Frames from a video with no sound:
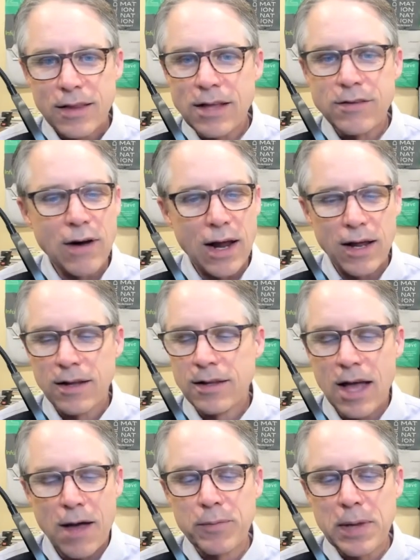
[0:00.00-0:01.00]
Yeah. That's right.
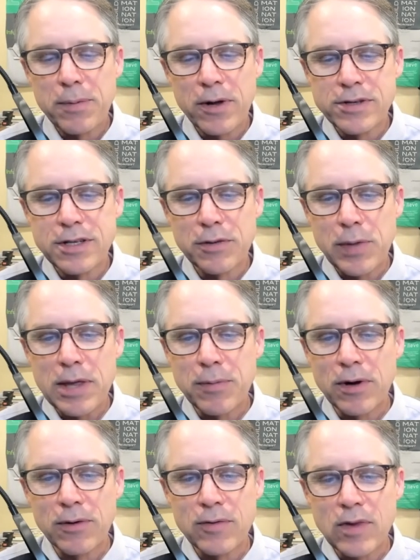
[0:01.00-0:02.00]
Yeah. People are still
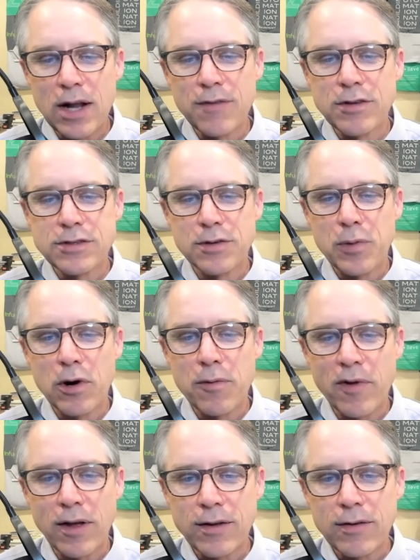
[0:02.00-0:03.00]
people. None of us are
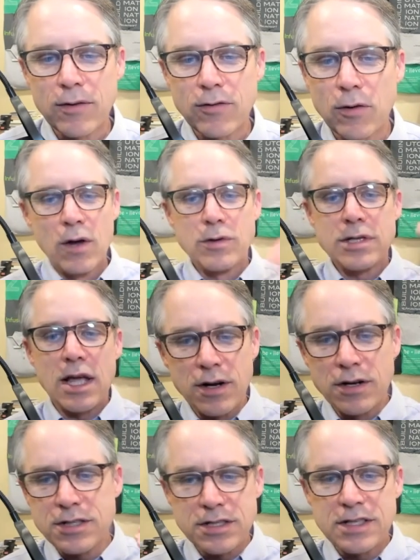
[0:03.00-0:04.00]
perfect. So we say,
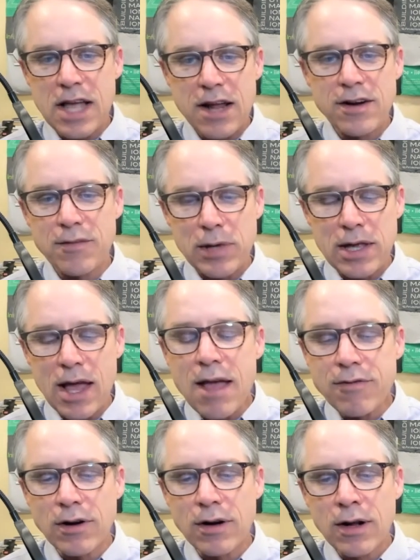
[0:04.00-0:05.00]
here's the standard of
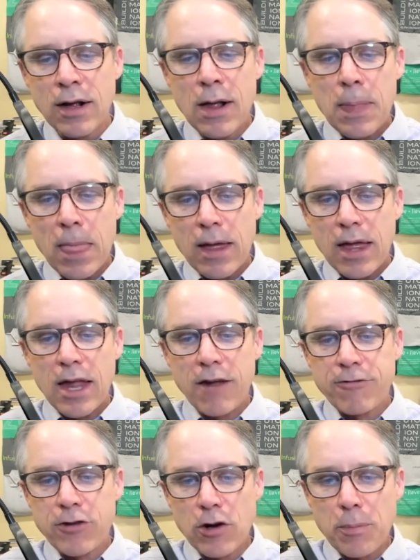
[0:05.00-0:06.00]
behavior. And
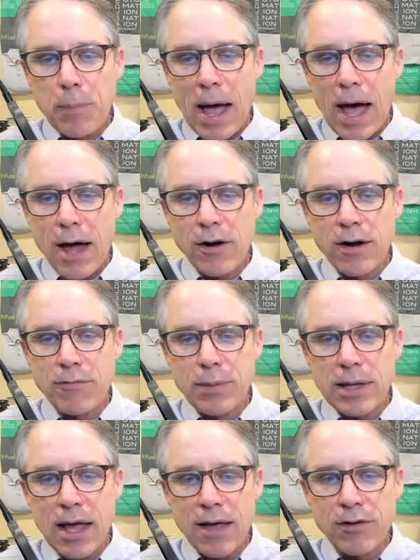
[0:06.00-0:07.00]
if your pattern of
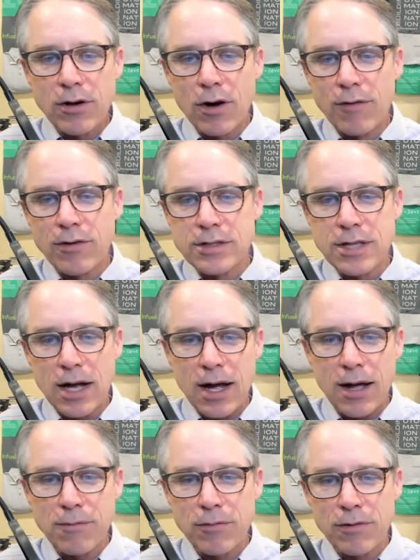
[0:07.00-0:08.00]
behavior over
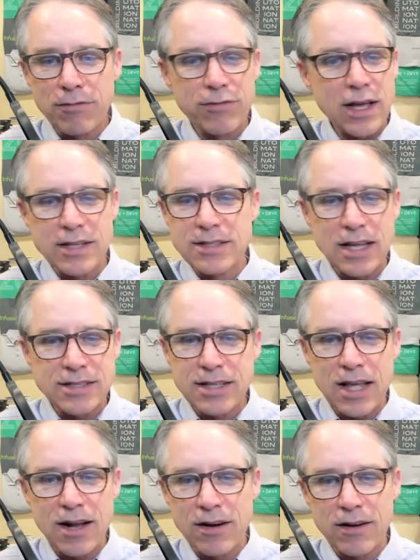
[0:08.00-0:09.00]
time reflects that
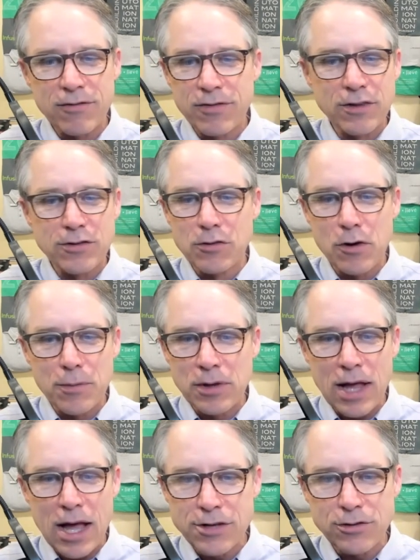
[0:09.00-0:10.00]
standard, it feels
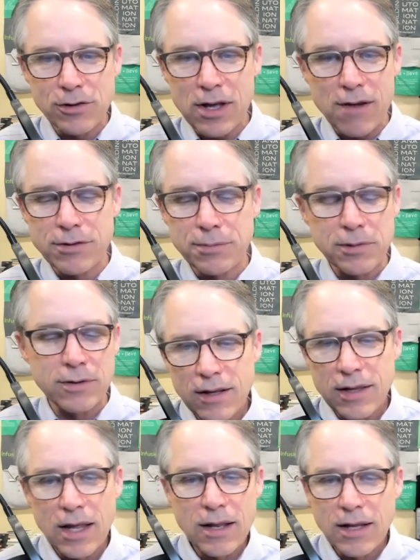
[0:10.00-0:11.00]
normal, natural, comfortable,
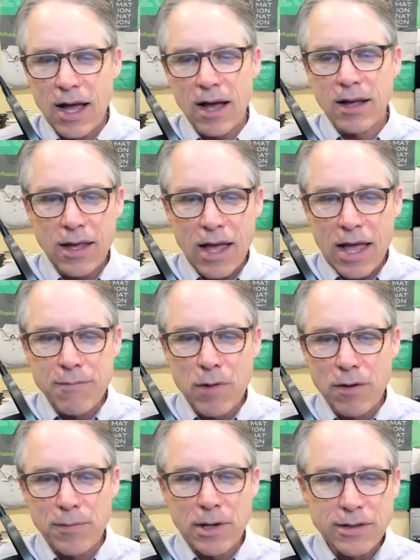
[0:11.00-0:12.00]
then yeah, a
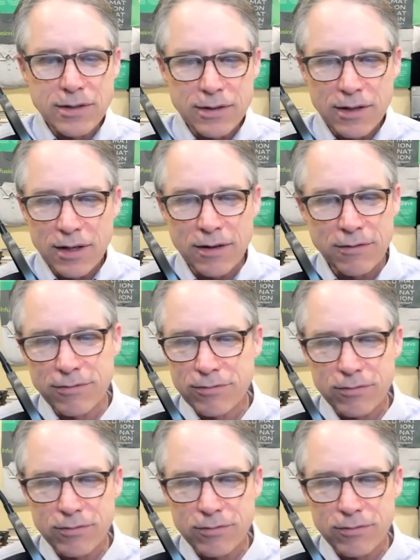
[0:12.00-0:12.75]
moment of,